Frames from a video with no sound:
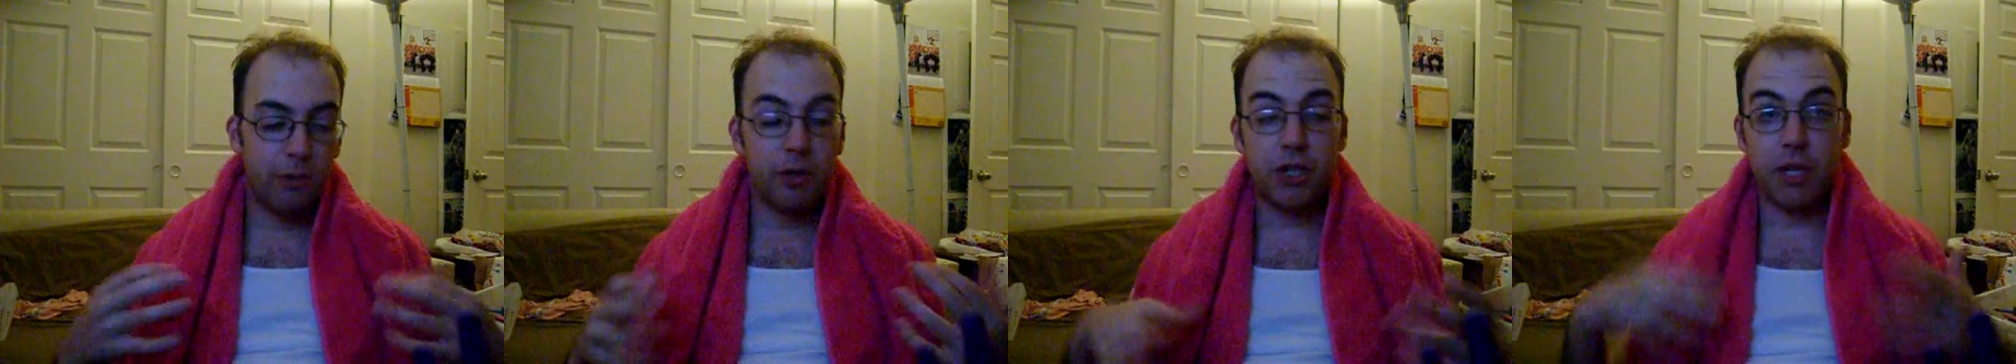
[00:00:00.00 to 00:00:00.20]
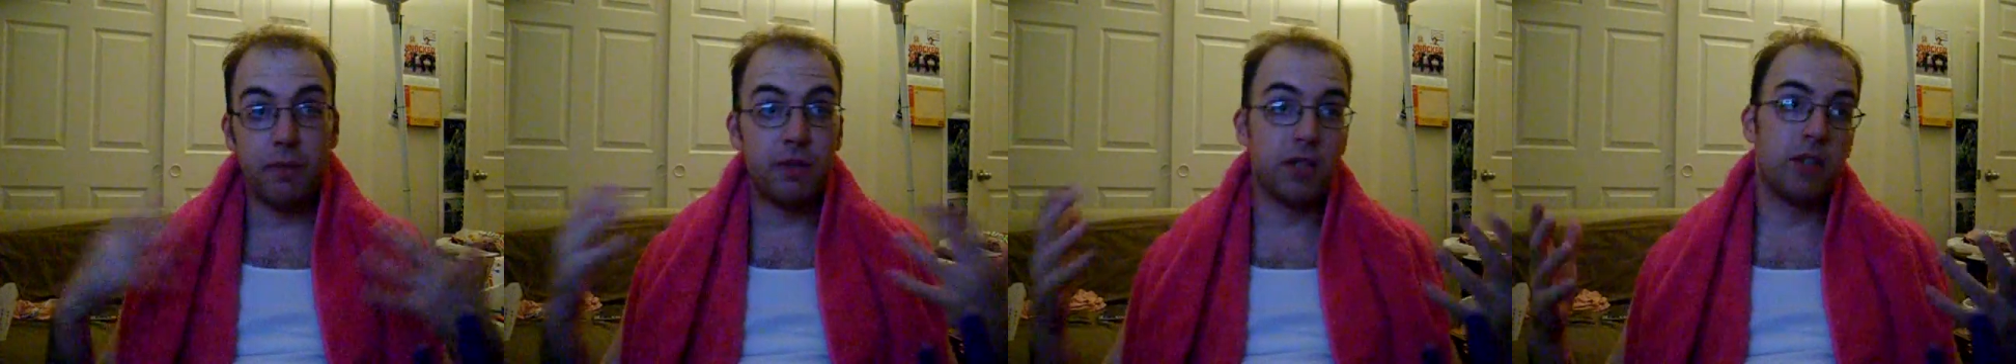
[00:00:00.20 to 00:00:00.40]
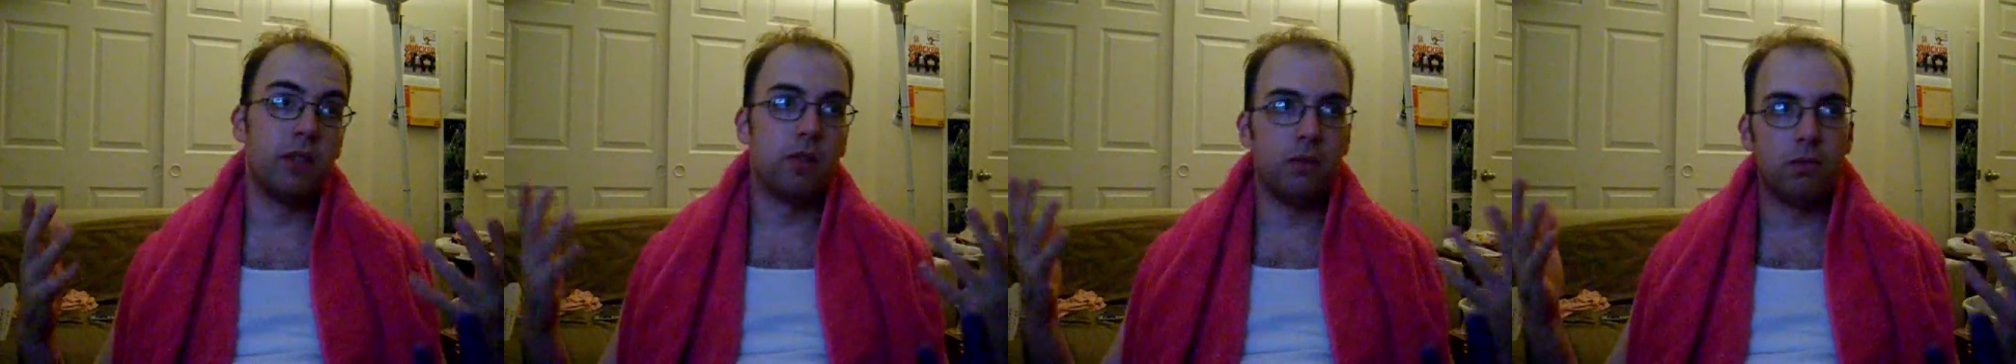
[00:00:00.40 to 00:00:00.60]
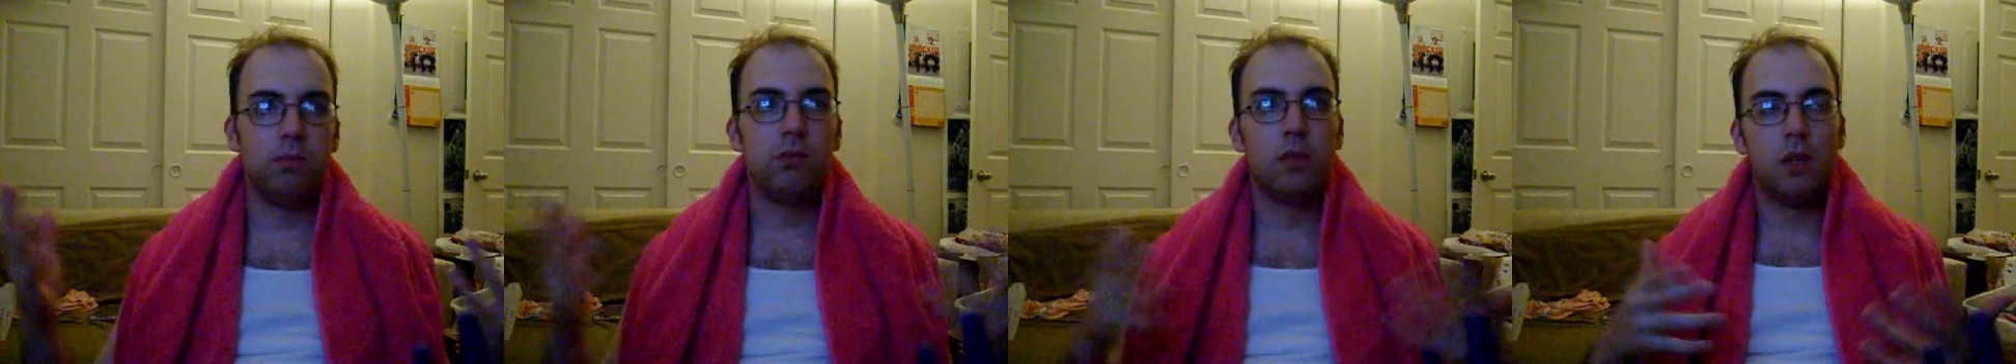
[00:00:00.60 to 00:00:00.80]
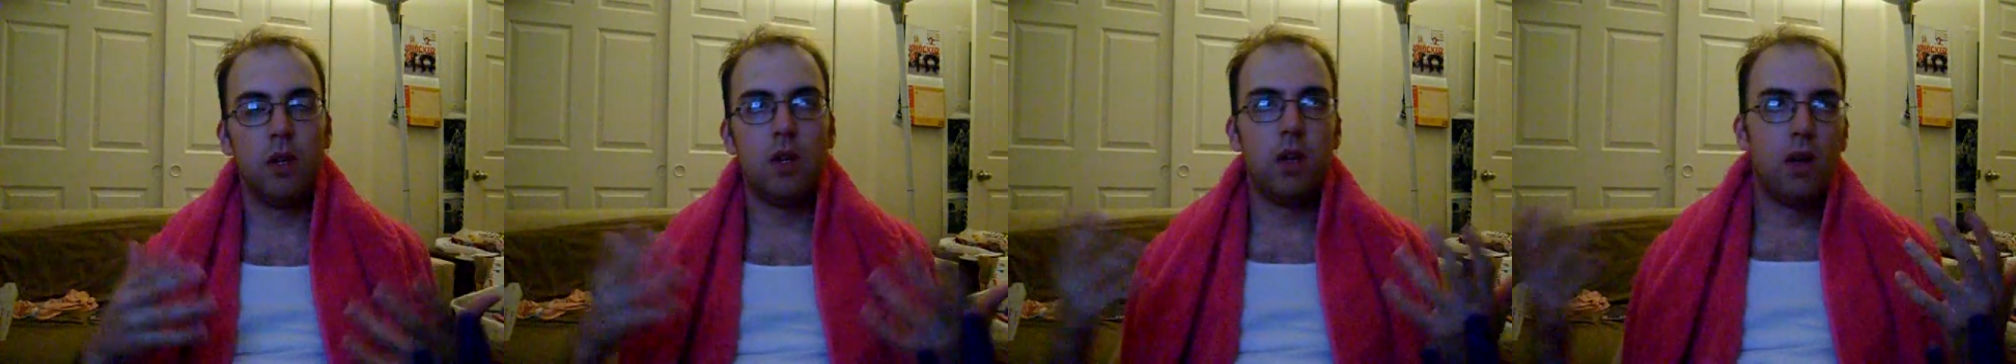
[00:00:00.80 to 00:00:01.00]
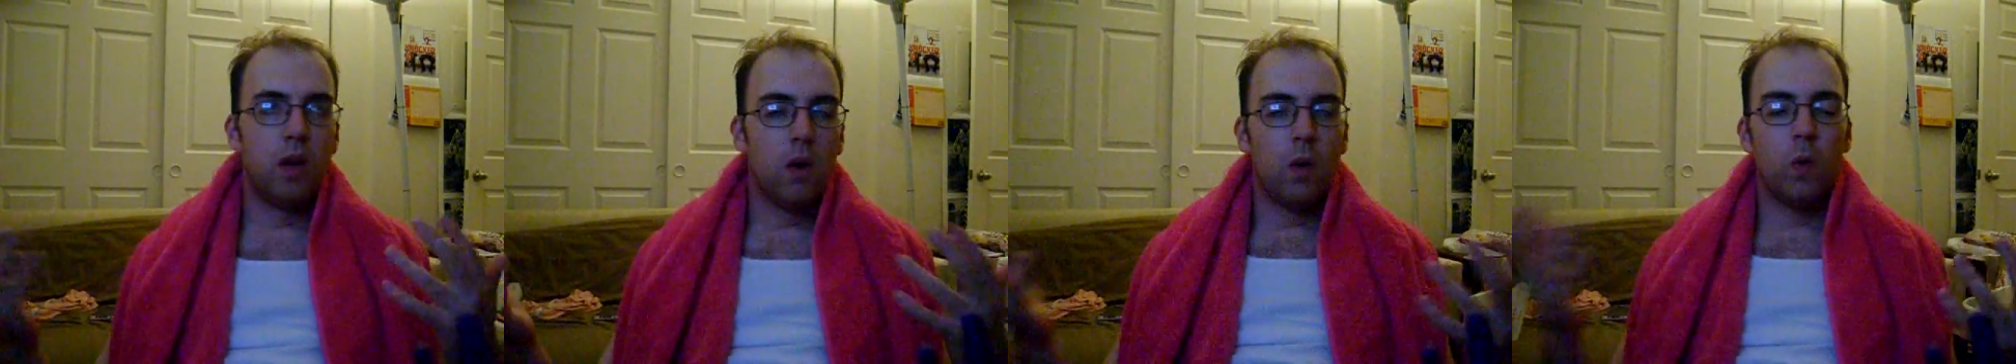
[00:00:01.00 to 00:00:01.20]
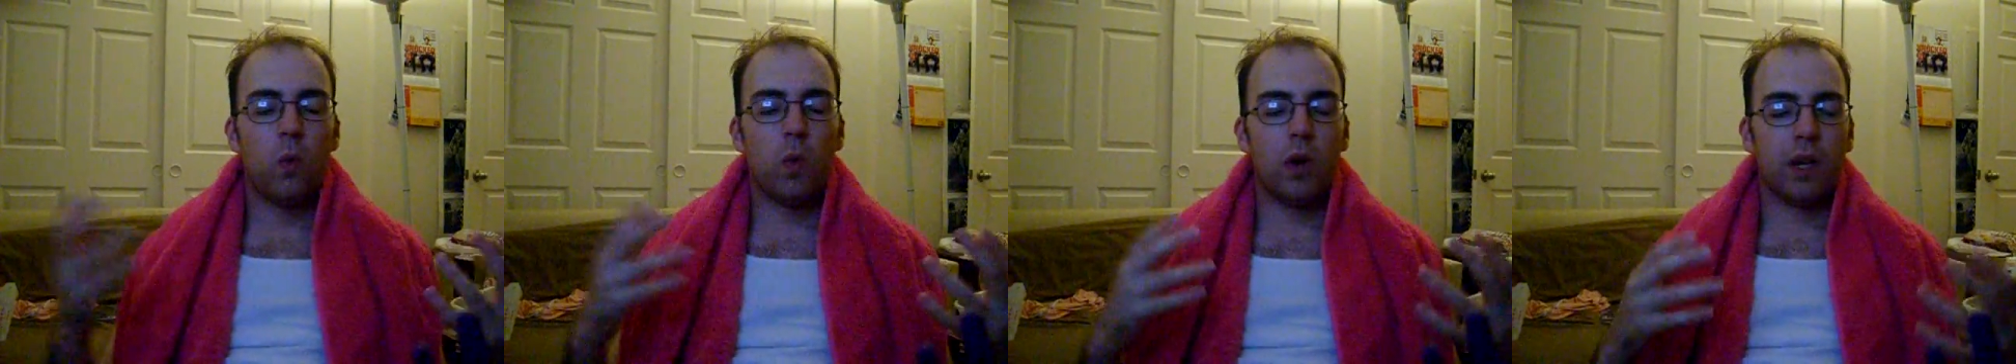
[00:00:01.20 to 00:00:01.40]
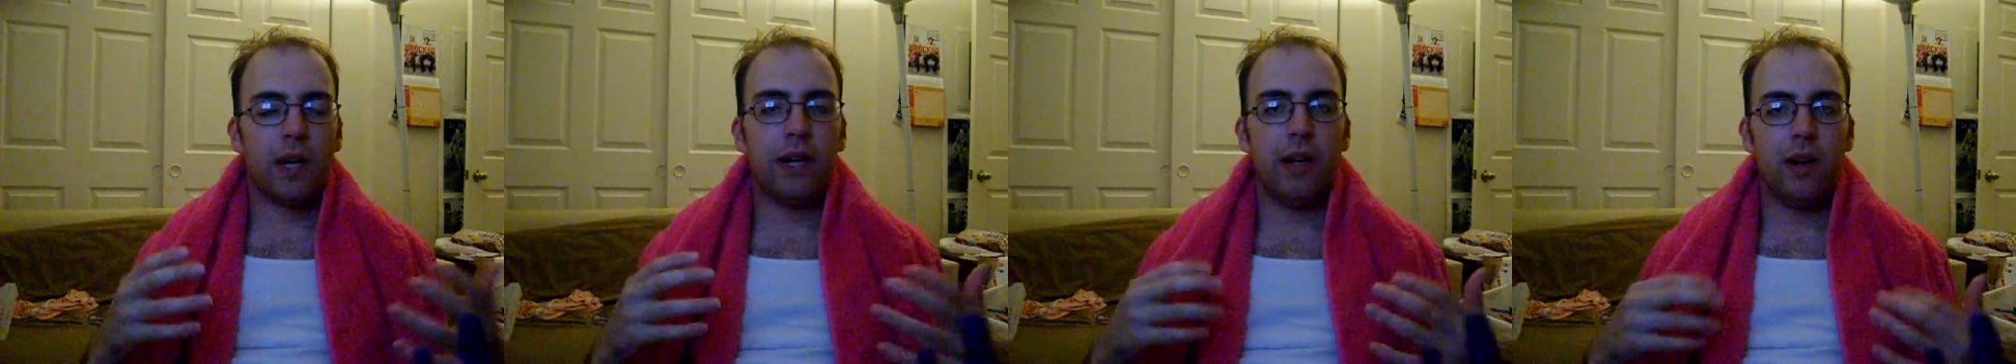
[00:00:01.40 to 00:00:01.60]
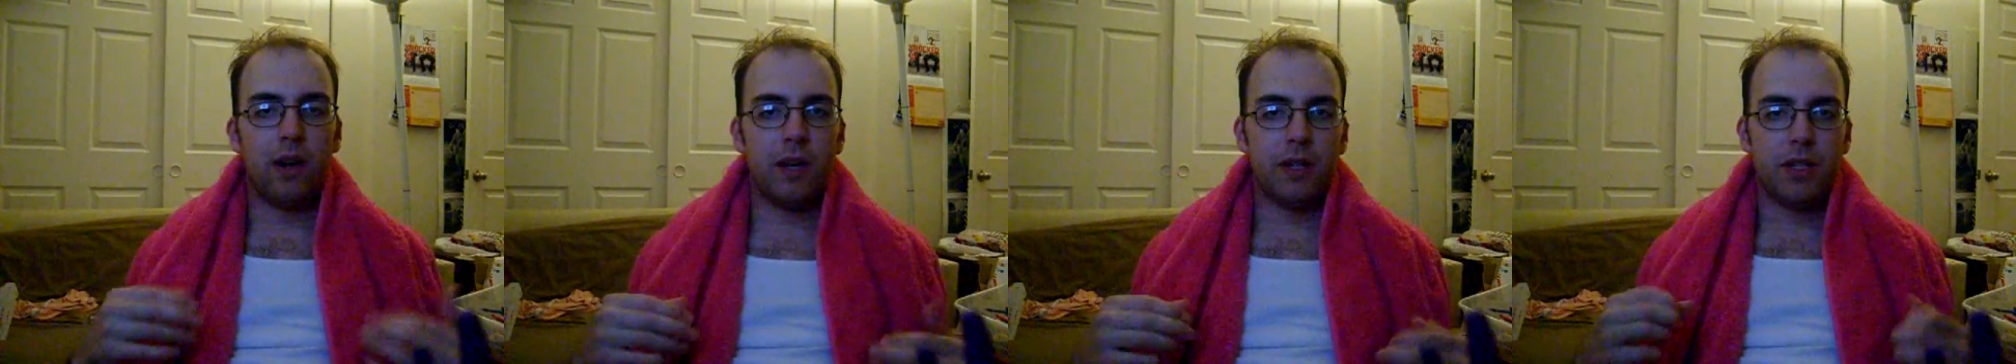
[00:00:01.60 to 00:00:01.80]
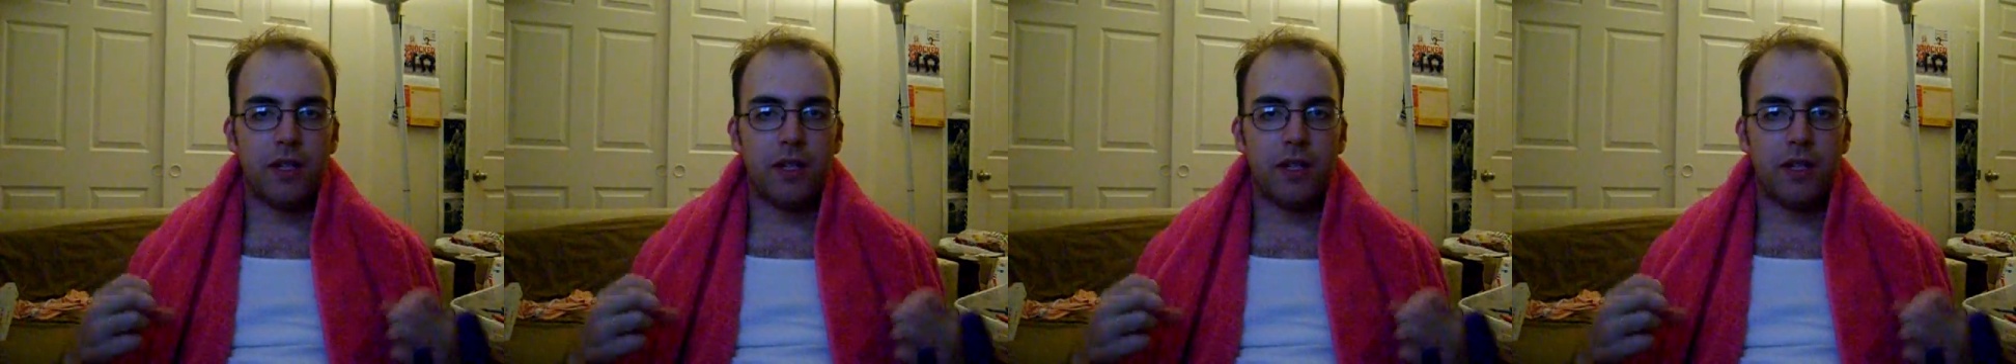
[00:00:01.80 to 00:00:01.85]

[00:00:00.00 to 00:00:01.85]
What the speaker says: which I'm still working on.